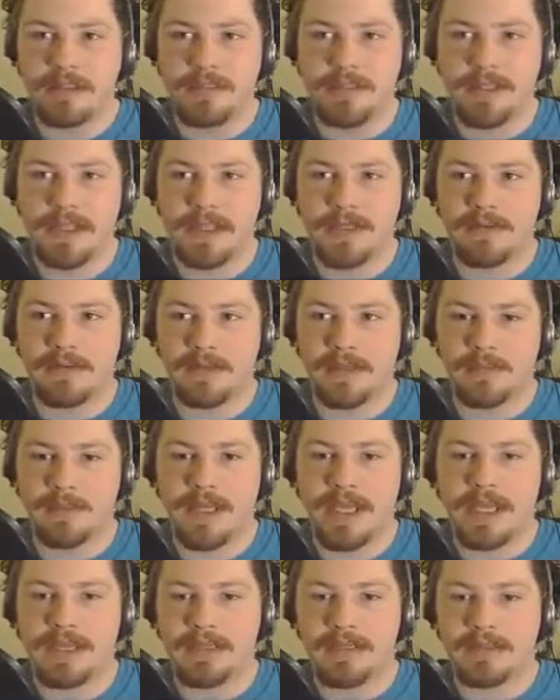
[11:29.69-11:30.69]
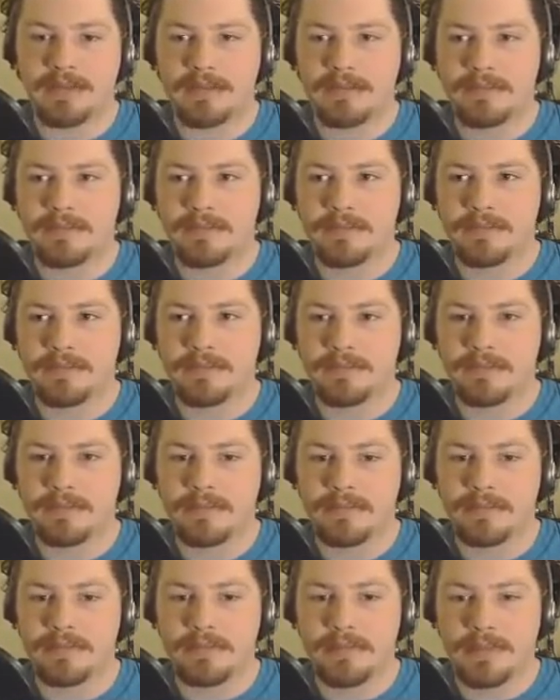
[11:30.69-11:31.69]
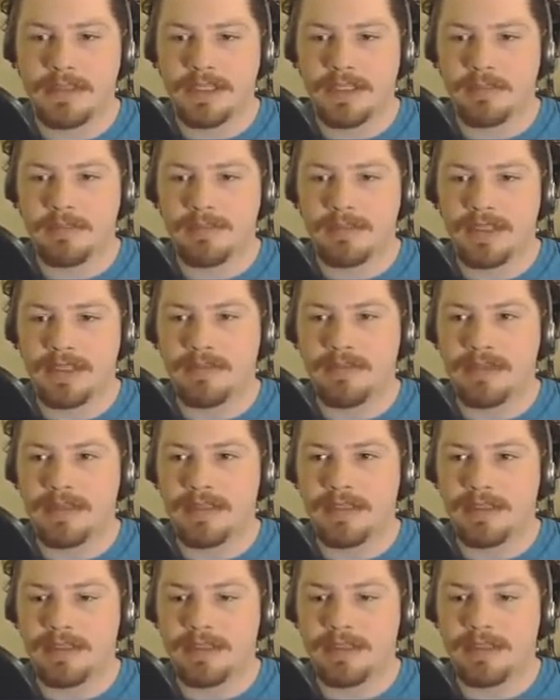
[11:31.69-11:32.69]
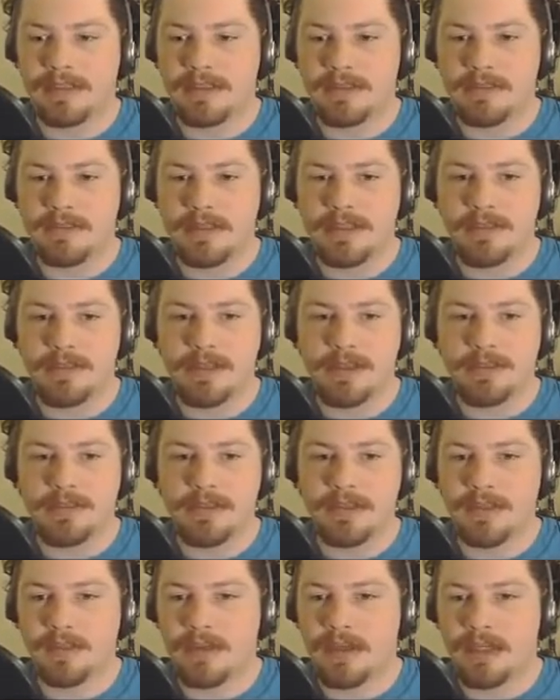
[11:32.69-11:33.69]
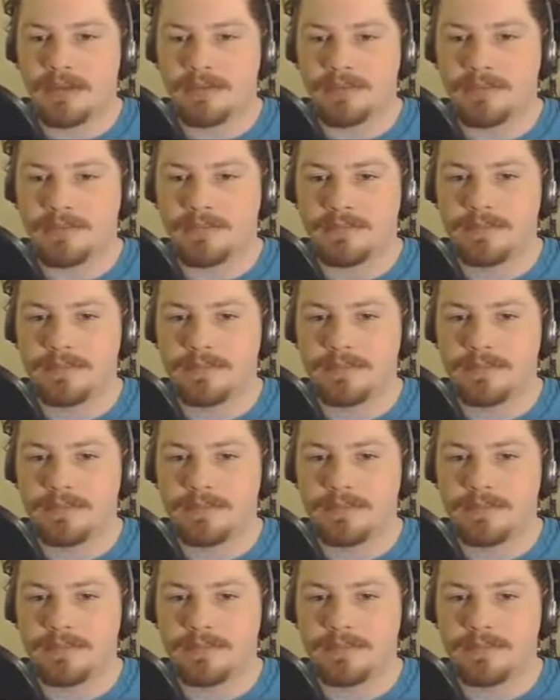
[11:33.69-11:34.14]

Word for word: We got everything back. Yep, even the um, thing we don't really want.